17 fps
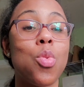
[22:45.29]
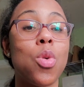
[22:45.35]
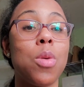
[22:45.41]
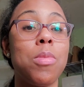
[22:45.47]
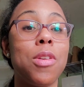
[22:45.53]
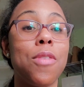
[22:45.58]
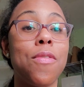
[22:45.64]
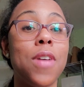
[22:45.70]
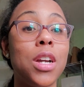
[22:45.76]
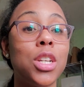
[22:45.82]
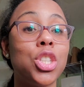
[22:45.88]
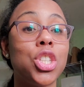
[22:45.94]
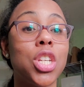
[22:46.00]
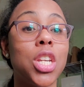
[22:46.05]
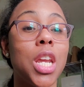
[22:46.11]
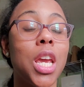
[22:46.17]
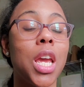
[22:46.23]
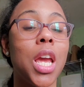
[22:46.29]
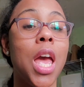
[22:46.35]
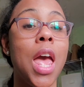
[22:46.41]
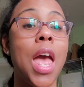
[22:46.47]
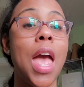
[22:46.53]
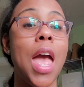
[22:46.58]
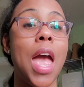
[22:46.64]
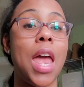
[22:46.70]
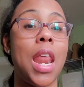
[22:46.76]
will be functioning
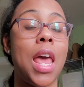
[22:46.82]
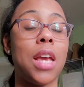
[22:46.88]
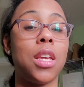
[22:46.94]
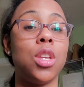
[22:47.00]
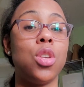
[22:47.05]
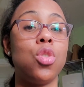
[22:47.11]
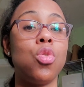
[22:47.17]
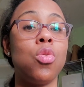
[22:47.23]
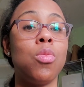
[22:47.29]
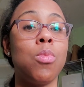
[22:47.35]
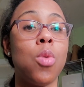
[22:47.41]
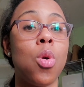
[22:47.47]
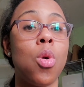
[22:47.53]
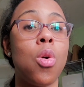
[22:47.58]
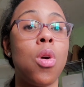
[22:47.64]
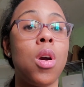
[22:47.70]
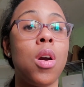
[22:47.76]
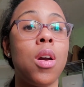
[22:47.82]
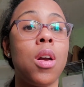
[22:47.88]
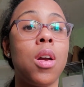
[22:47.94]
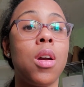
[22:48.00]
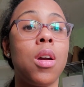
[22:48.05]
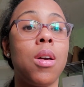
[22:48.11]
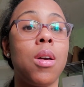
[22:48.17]
and I can do more